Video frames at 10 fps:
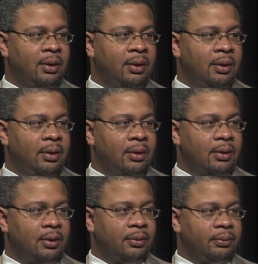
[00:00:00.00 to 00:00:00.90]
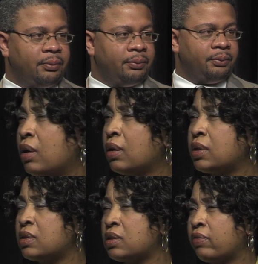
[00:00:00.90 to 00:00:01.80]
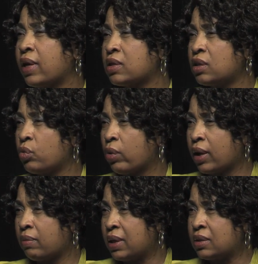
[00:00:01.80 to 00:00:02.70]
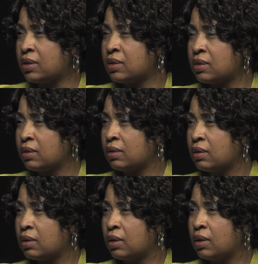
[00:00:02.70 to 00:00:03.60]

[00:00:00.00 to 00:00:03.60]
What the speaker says: Okay. Now, how young is this vaccine recommended? They